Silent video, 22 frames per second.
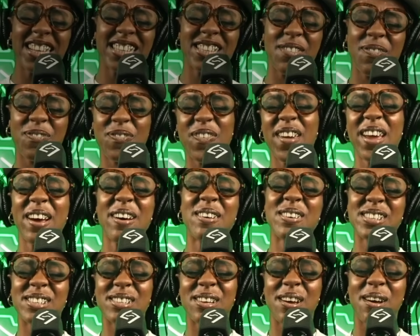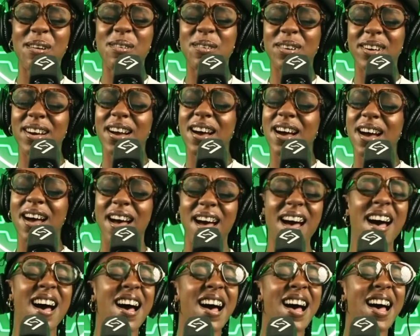does it feel so
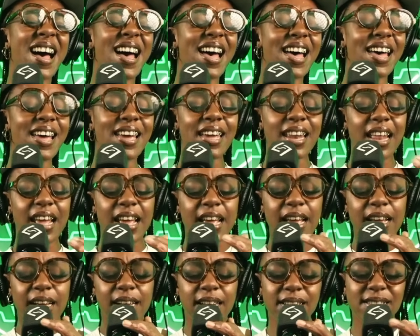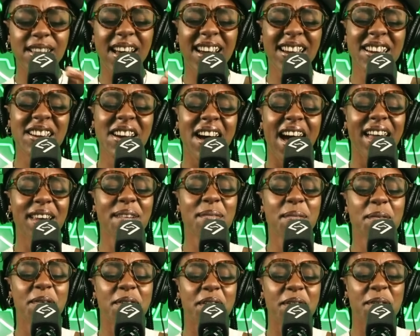good? 'Cause I got him
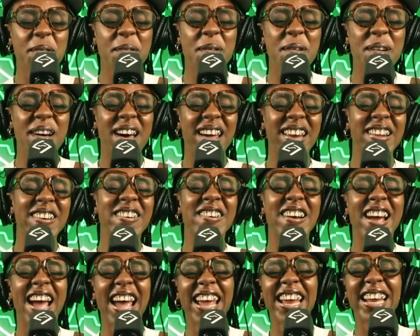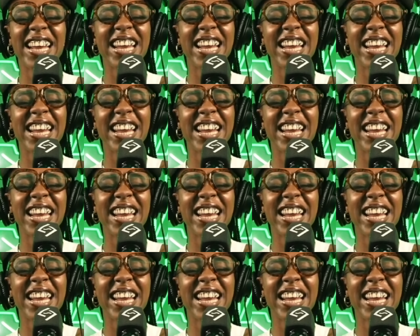where I wanna right